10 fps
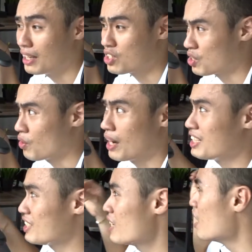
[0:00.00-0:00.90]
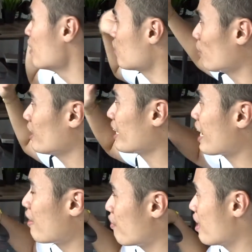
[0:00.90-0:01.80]
So I just totally
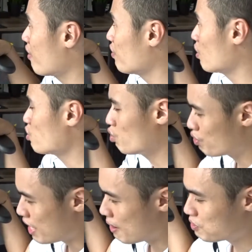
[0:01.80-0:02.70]
get rid of those ribs.